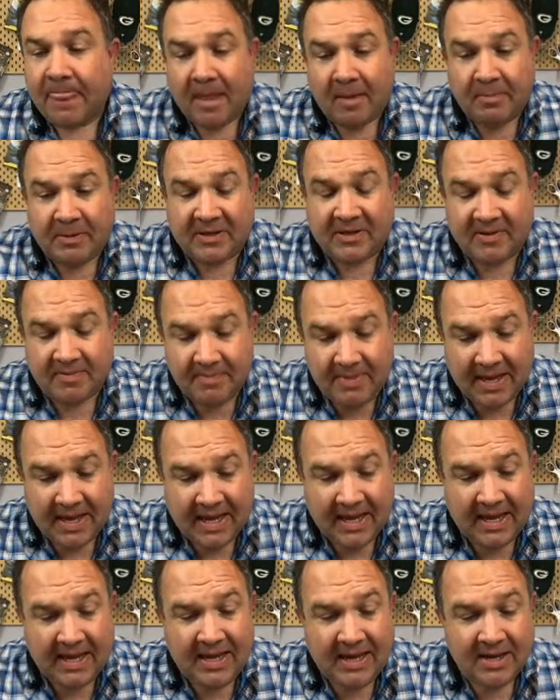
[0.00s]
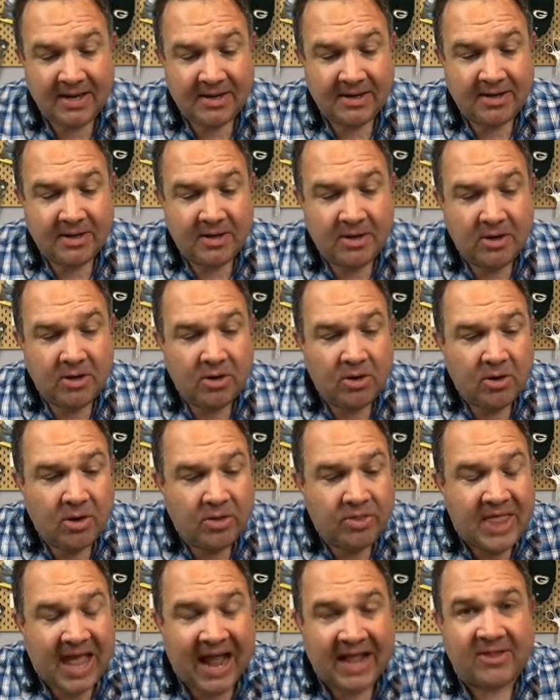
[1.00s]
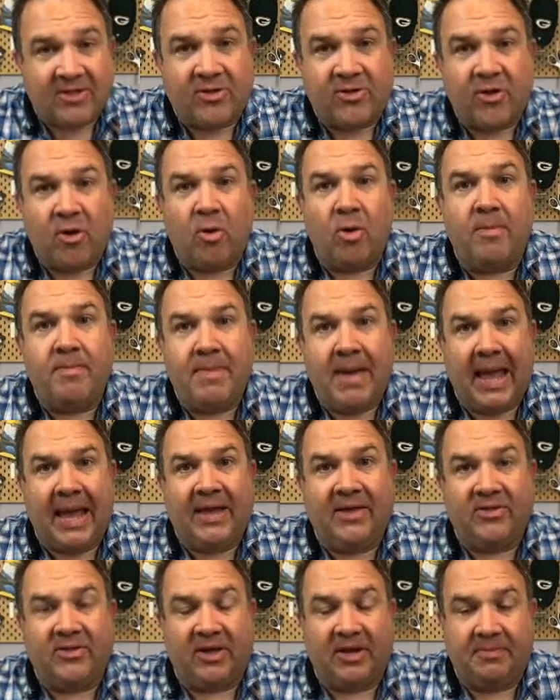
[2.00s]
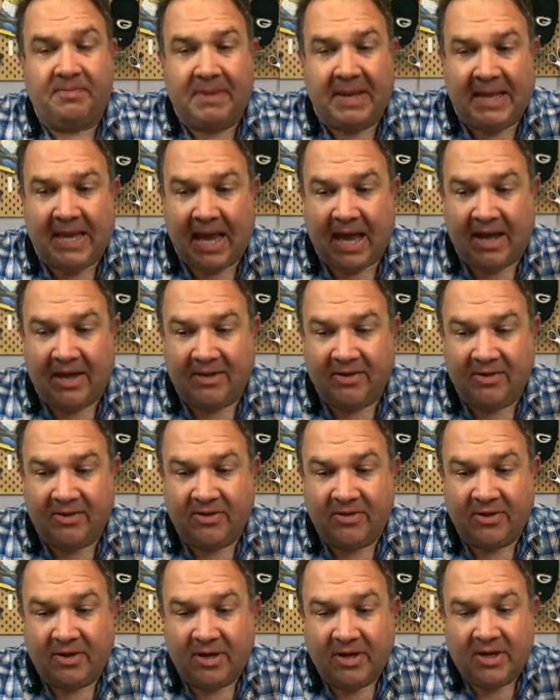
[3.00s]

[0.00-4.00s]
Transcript: But to me, that's so amazing because